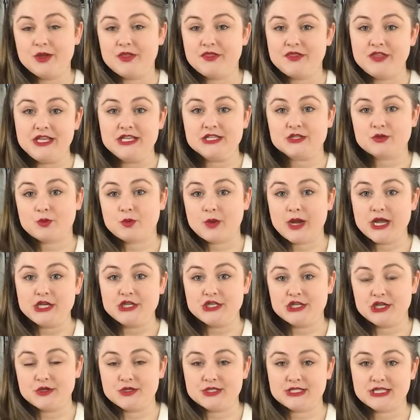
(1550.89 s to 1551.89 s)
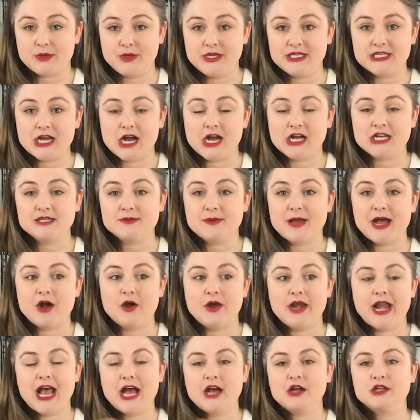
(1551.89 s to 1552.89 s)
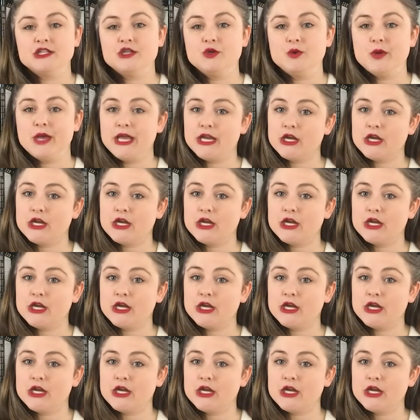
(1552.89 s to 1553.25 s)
with these ratios that we talked about and how to